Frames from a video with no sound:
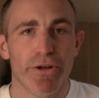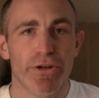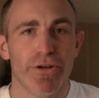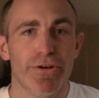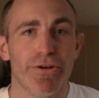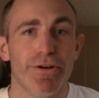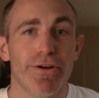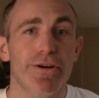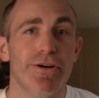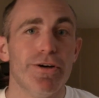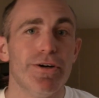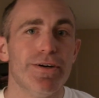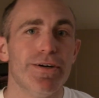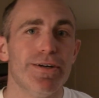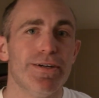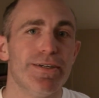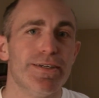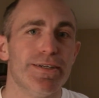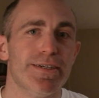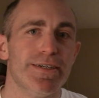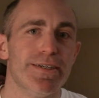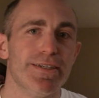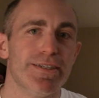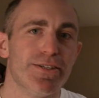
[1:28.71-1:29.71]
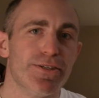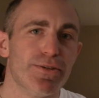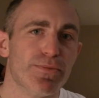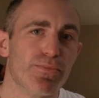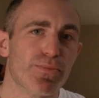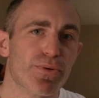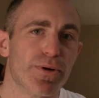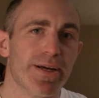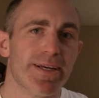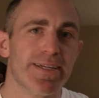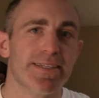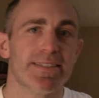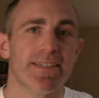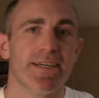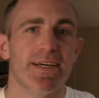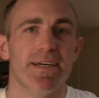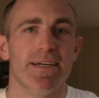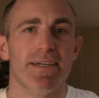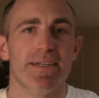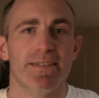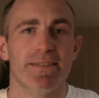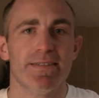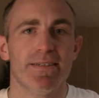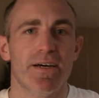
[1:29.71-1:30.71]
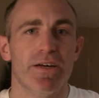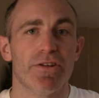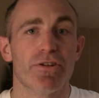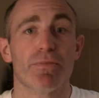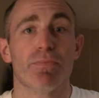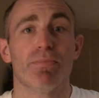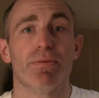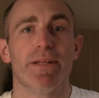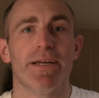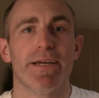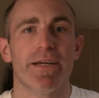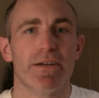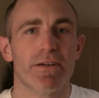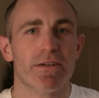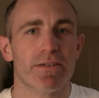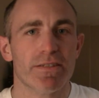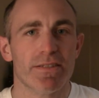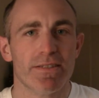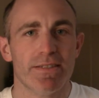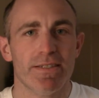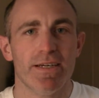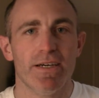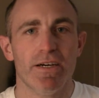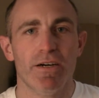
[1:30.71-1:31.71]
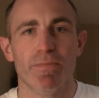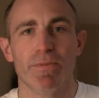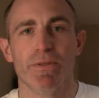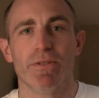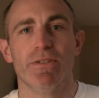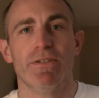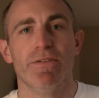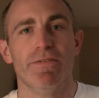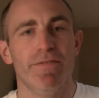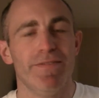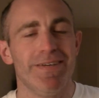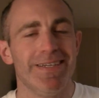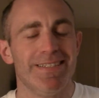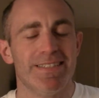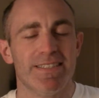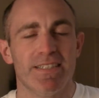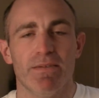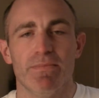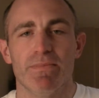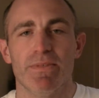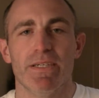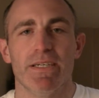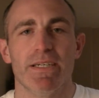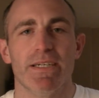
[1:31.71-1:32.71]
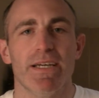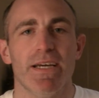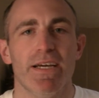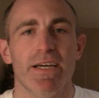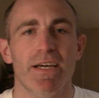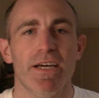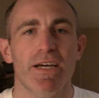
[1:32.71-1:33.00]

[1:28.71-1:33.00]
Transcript: You could, bring other players to help you defeat something,